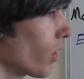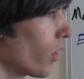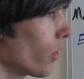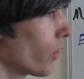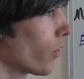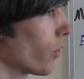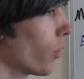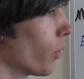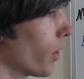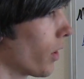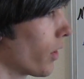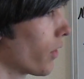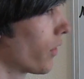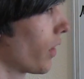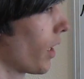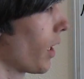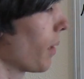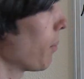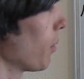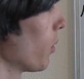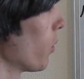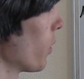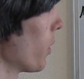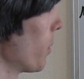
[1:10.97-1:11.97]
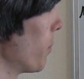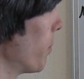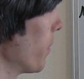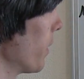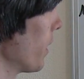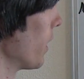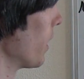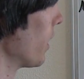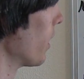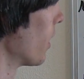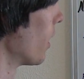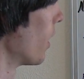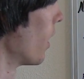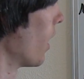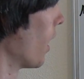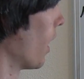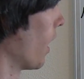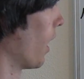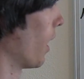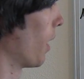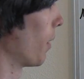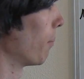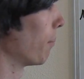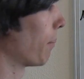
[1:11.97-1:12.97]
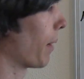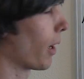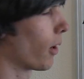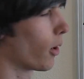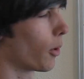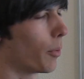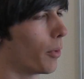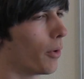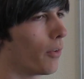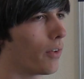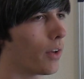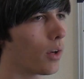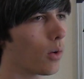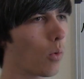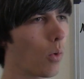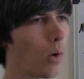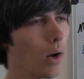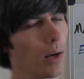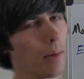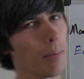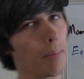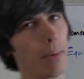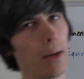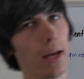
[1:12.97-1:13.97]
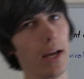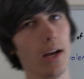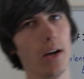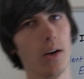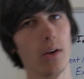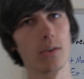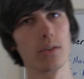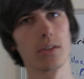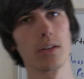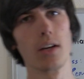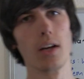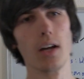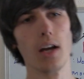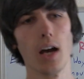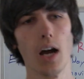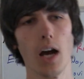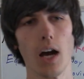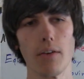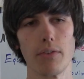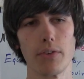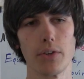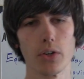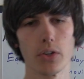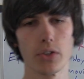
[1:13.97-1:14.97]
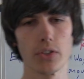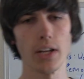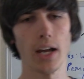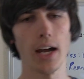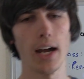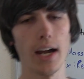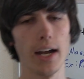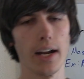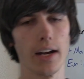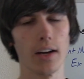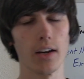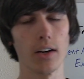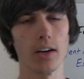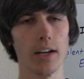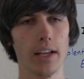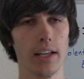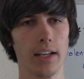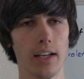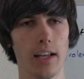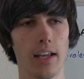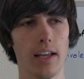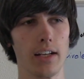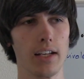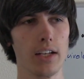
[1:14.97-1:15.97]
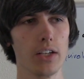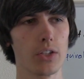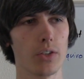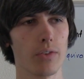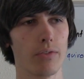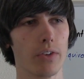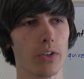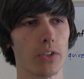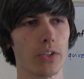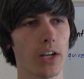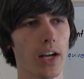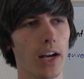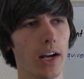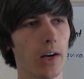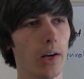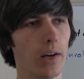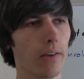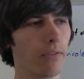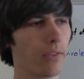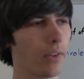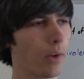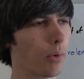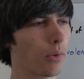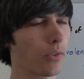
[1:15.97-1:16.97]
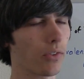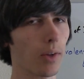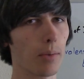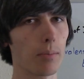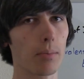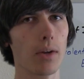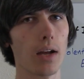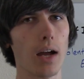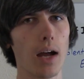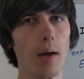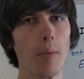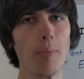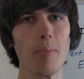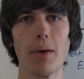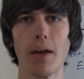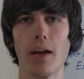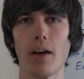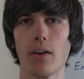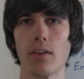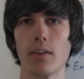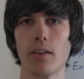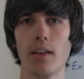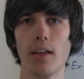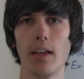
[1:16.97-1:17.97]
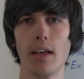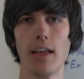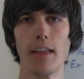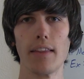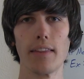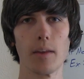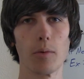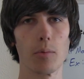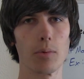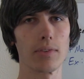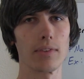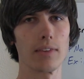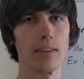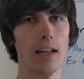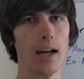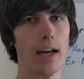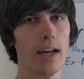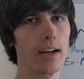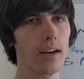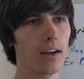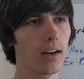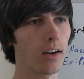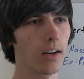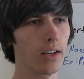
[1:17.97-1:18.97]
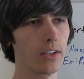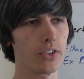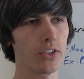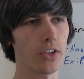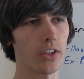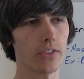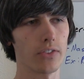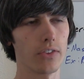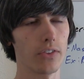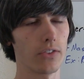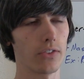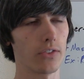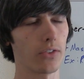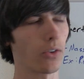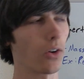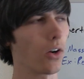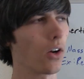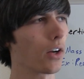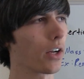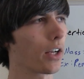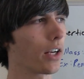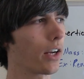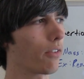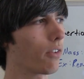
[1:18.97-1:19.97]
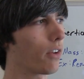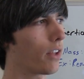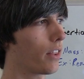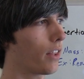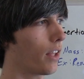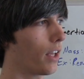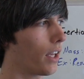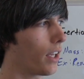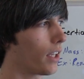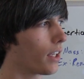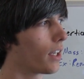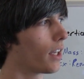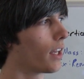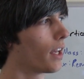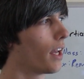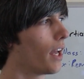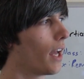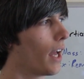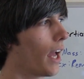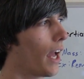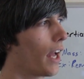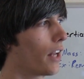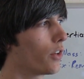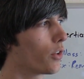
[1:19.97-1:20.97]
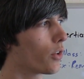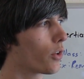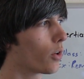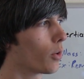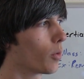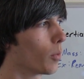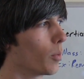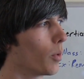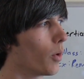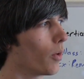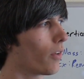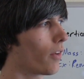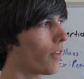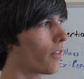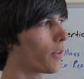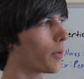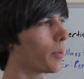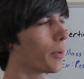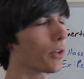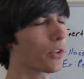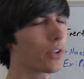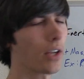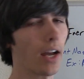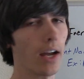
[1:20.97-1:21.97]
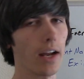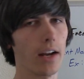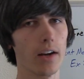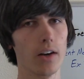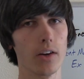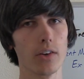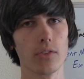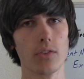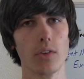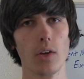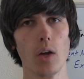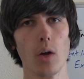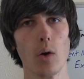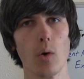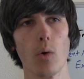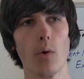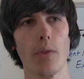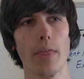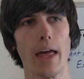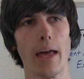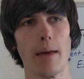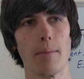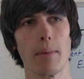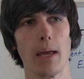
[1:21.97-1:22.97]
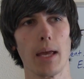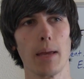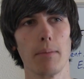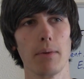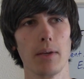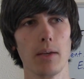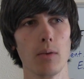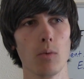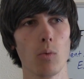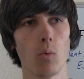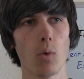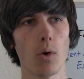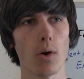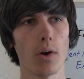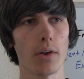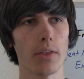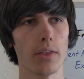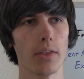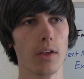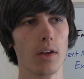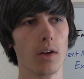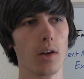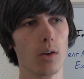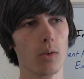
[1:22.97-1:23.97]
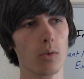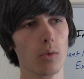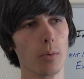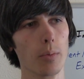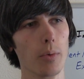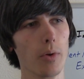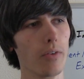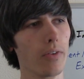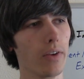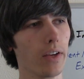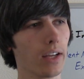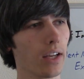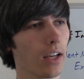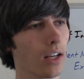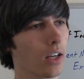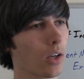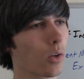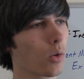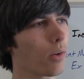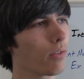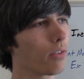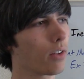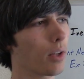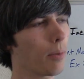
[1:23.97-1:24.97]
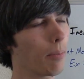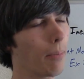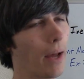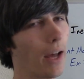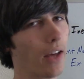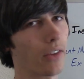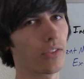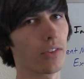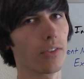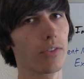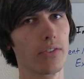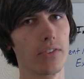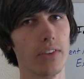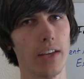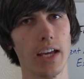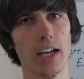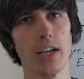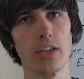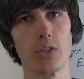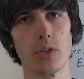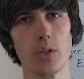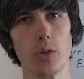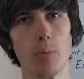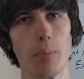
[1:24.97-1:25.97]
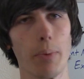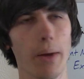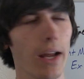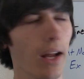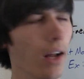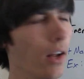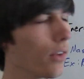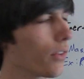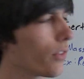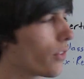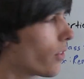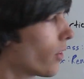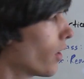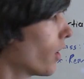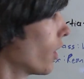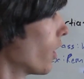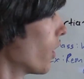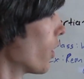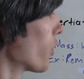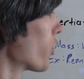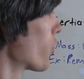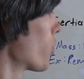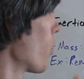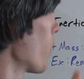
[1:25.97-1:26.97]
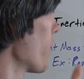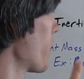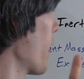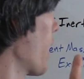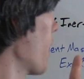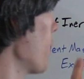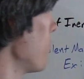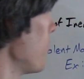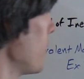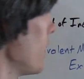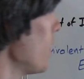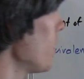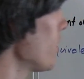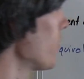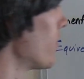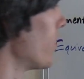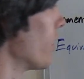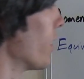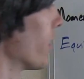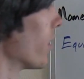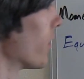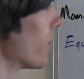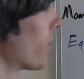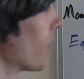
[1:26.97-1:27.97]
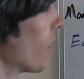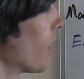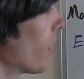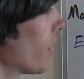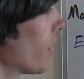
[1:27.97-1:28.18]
So an example would be by removing 1 pound of your tire, in each of your tire, if there was some compound that was lighter and just as strong and everything, and you could remove it from your tires, well, that may be worth removing an equivalent mass of, say, 2 pounds. So what that means is